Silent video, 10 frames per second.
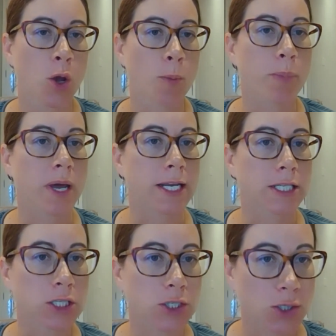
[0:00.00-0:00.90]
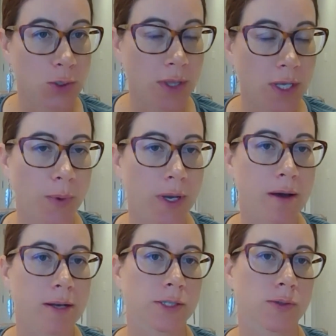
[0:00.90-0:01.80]
But I do think we
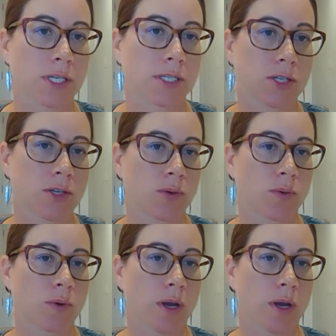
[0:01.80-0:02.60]
also need to